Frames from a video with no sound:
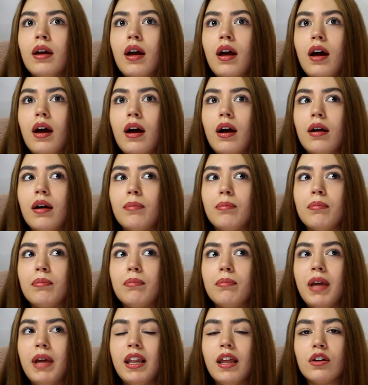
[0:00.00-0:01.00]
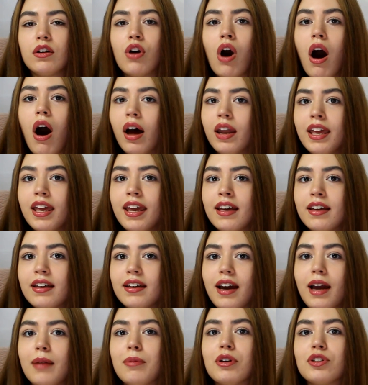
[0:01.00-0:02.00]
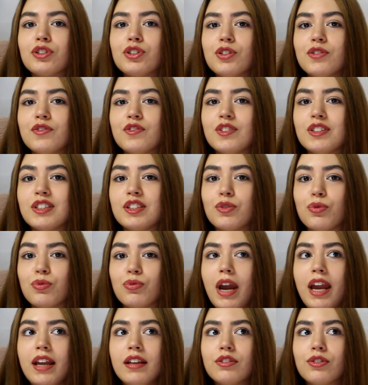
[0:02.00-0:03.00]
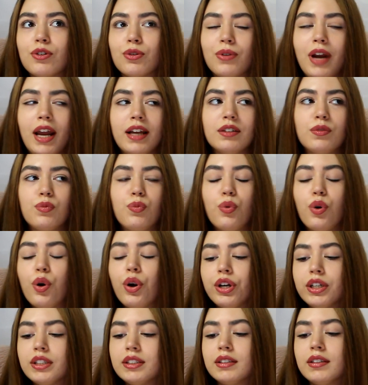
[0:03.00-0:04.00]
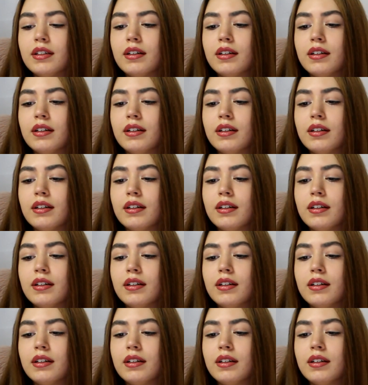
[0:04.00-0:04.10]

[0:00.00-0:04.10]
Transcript: um, melancholic, I'm not sure if it's the right, correct word,